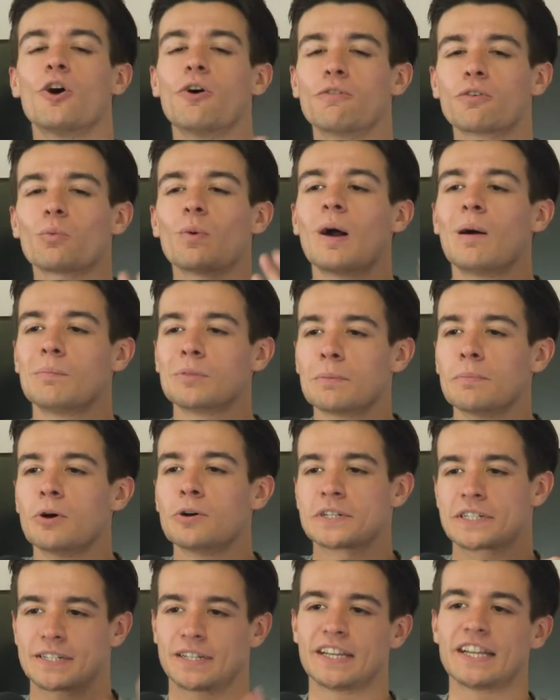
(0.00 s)
overwhelmed
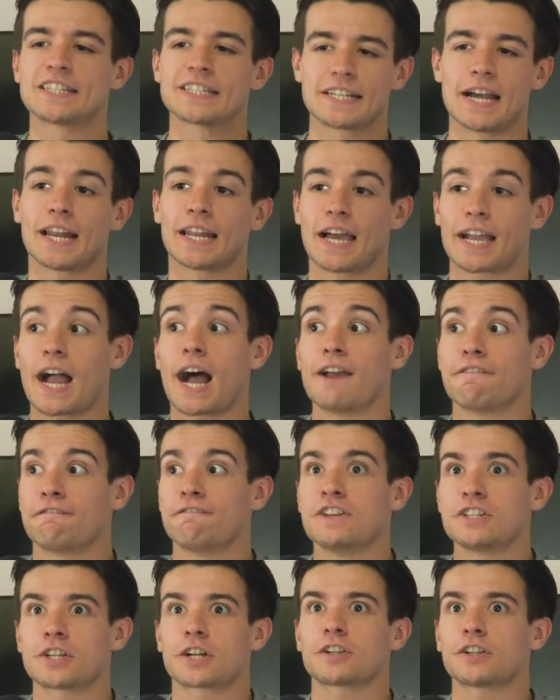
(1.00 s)
emotionally? It's not like I
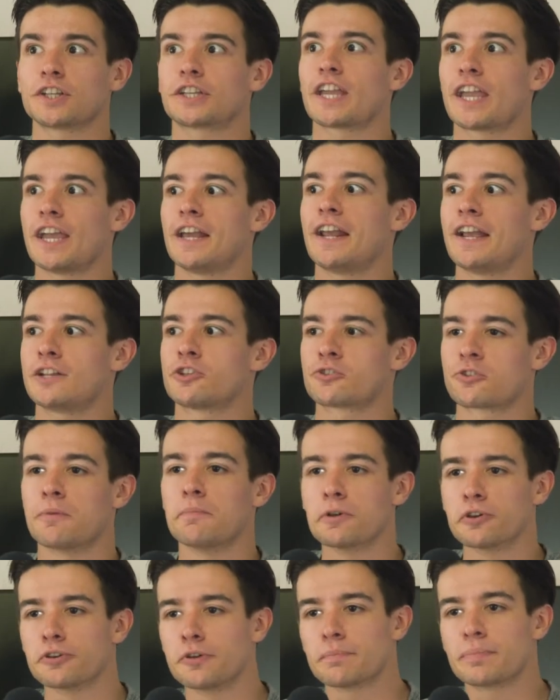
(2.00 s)
physically can't answer.
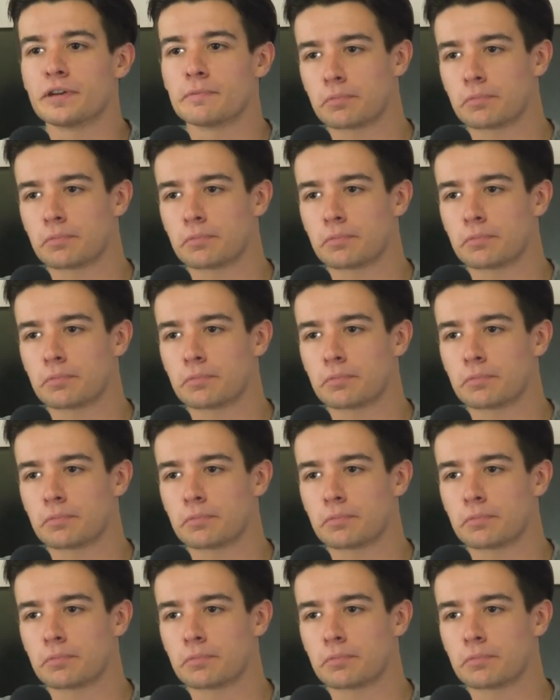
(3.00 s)
Yeah, people.